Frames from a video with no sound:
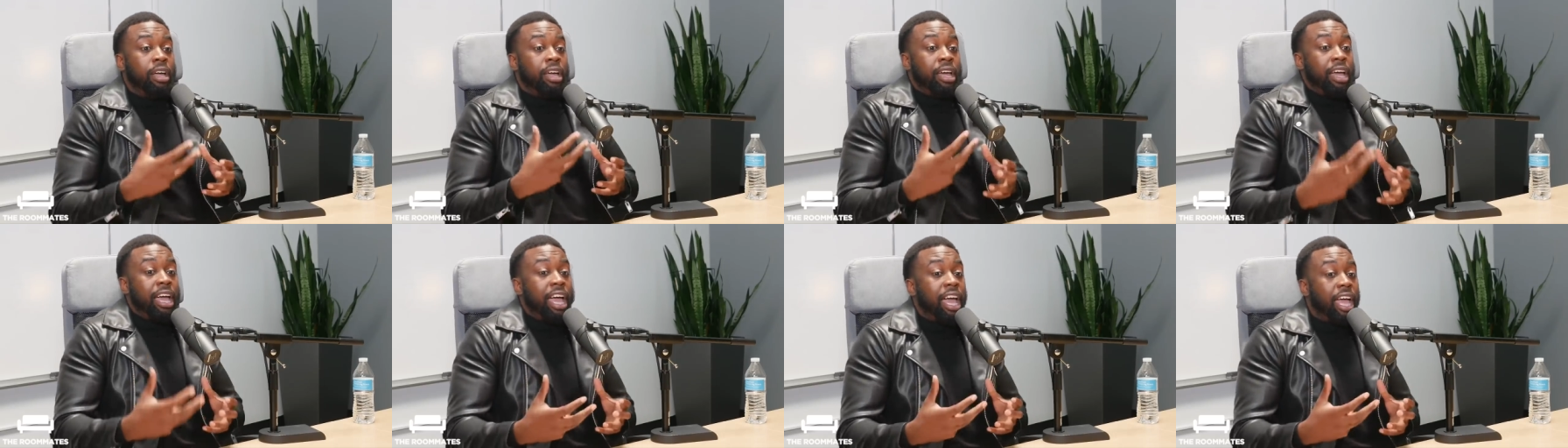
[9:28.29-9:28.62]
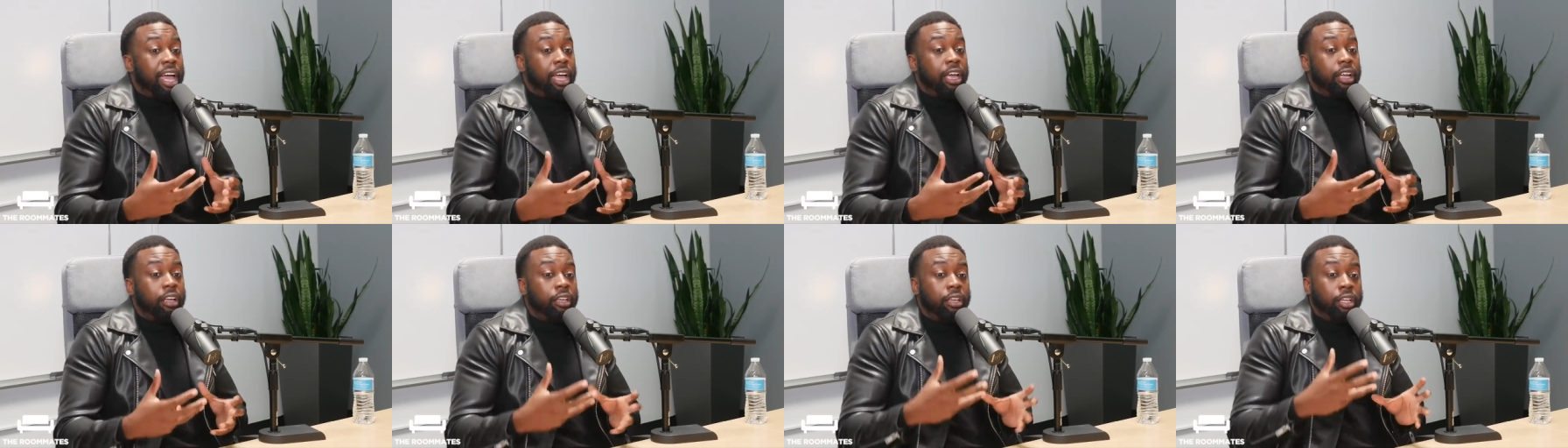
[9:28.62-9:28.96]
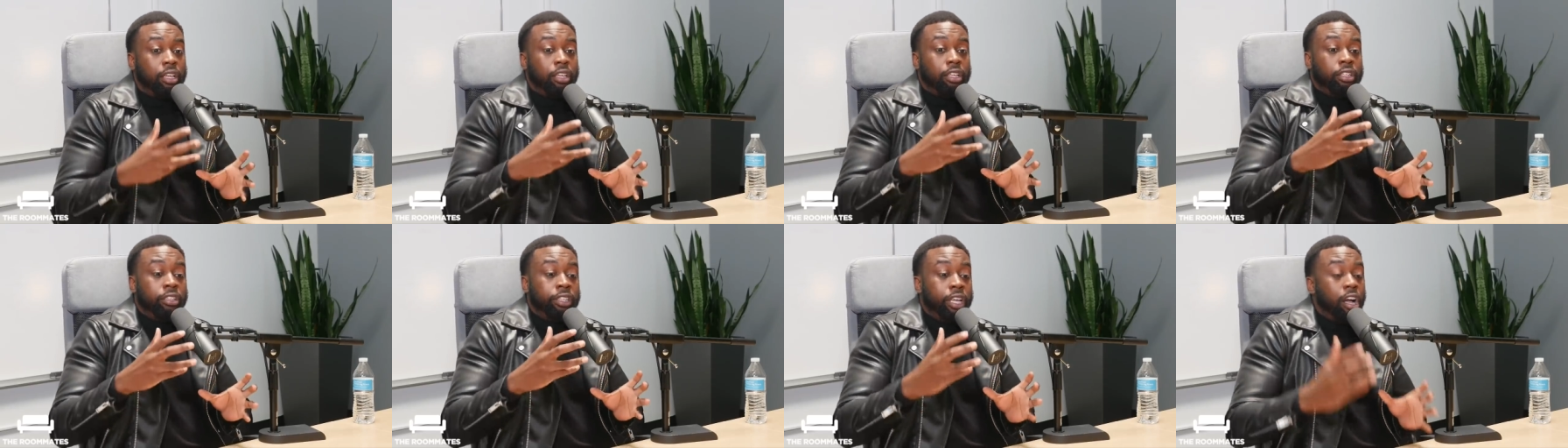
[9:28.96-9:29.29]
hey,
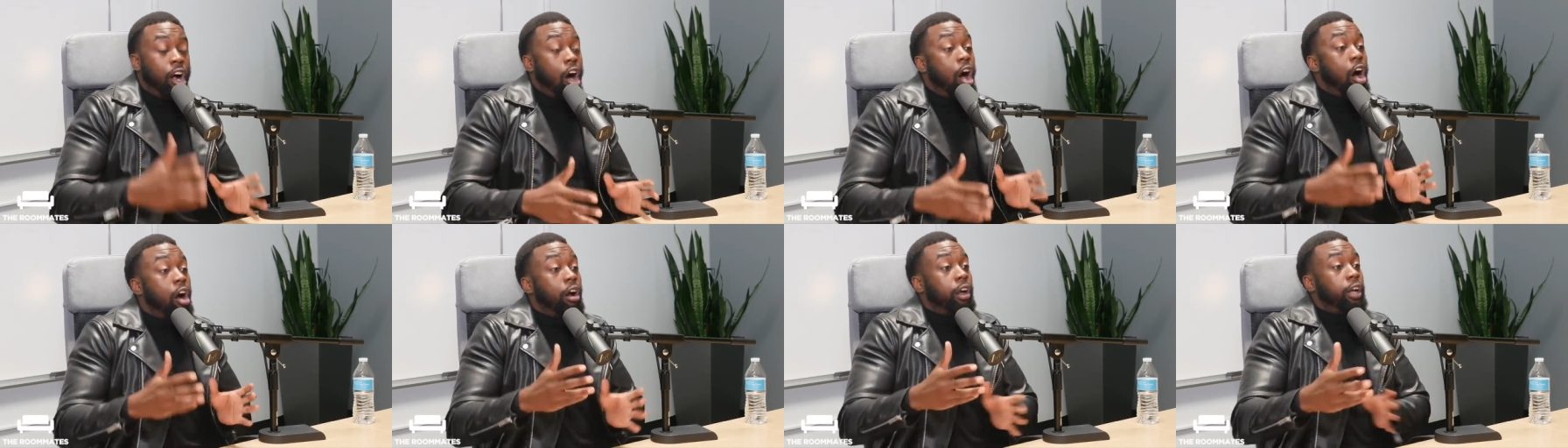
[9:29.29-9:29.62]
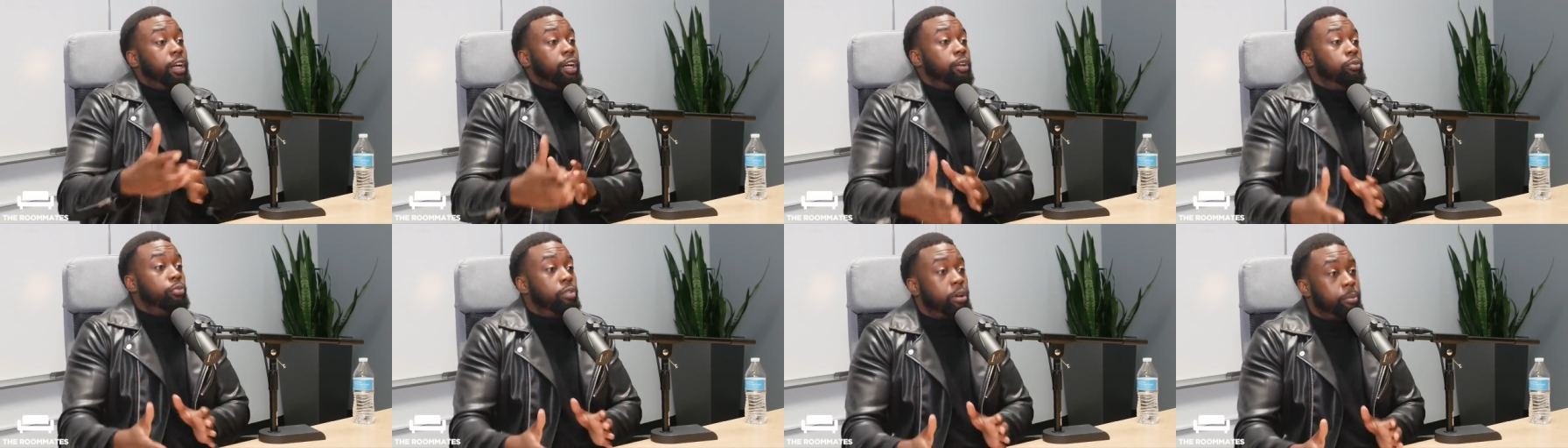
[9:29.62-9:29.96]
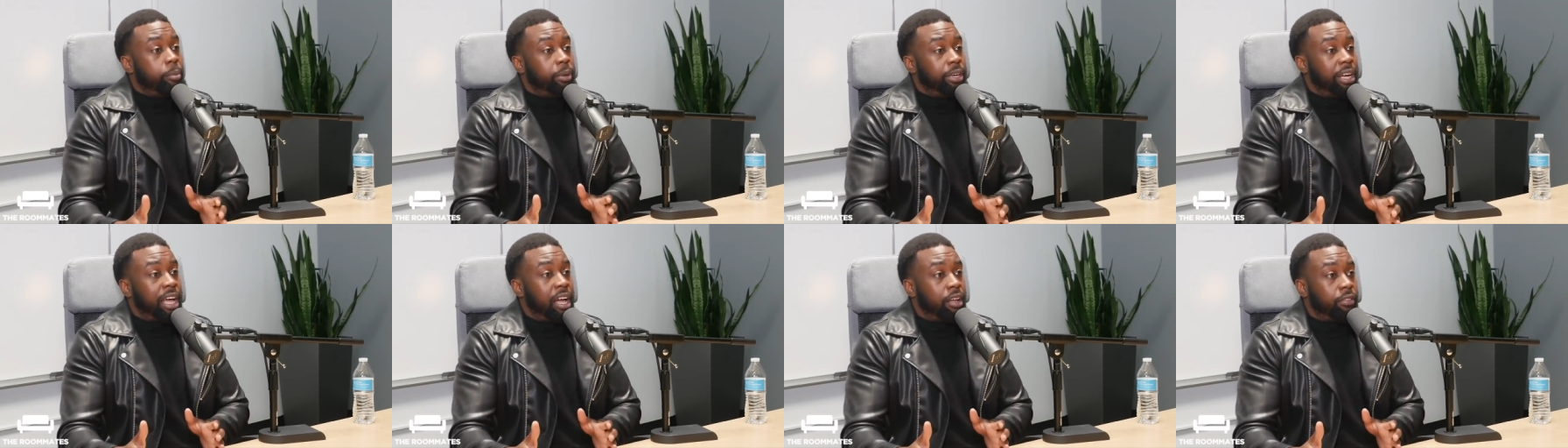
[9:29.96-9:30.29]
there are good
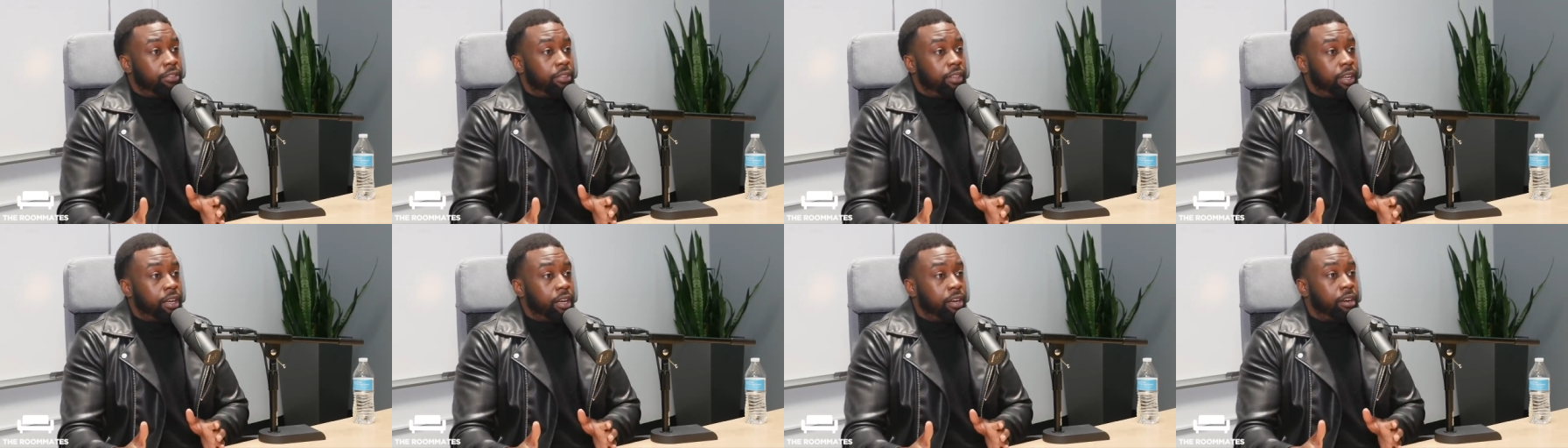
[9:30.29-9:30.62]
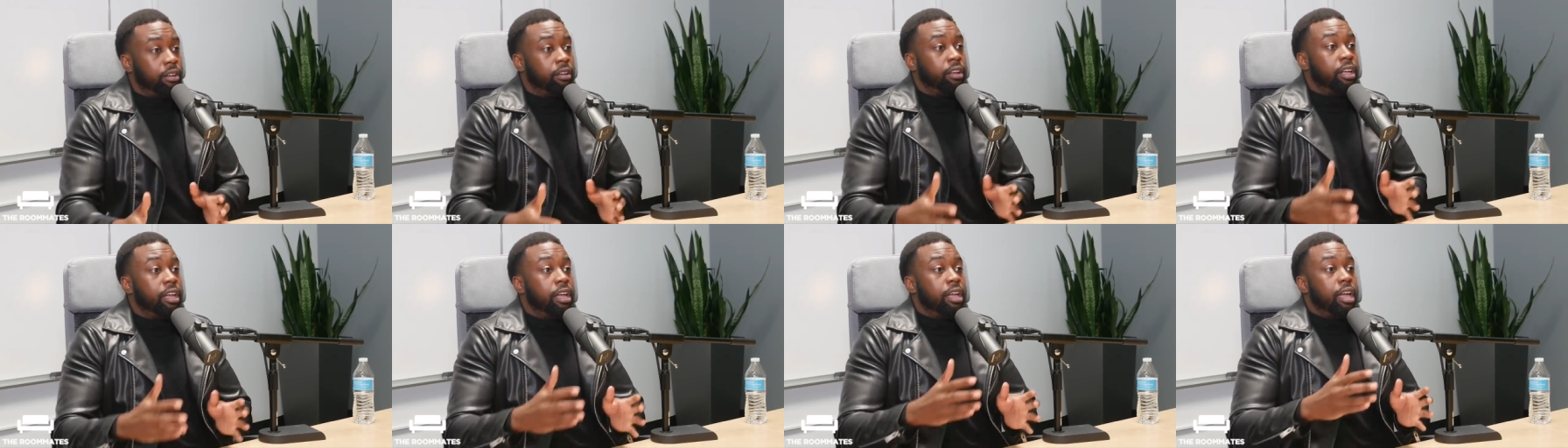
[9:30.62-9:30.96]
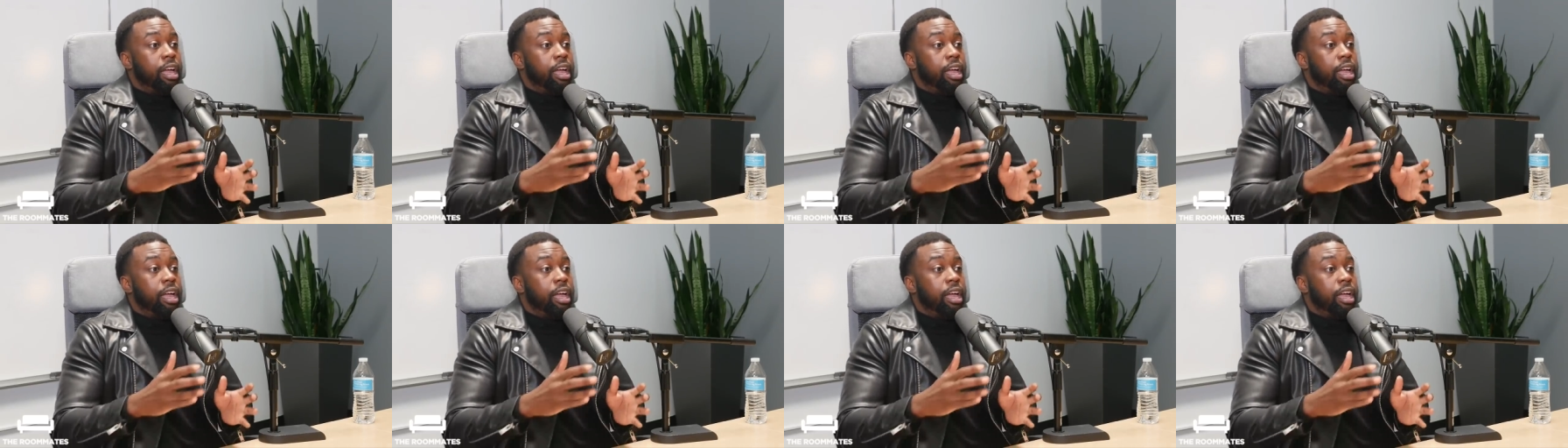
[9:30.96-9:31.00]
women out there.